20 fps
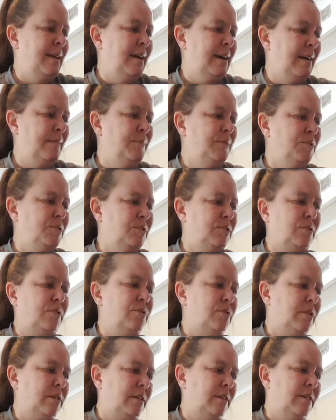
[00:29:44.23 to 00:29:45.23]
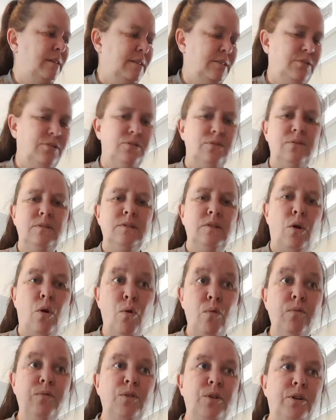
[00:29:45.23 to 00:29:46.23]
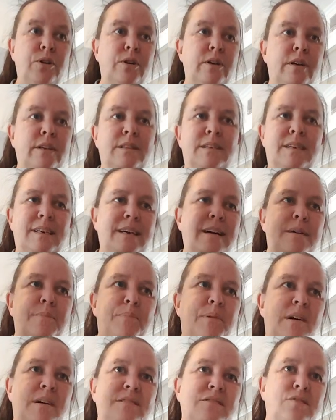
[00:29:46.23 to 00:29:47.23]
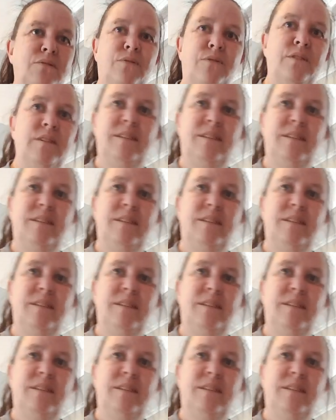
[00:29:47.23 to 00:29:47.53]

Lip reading: how much to cook. I usually overcook, and then I got pasta for the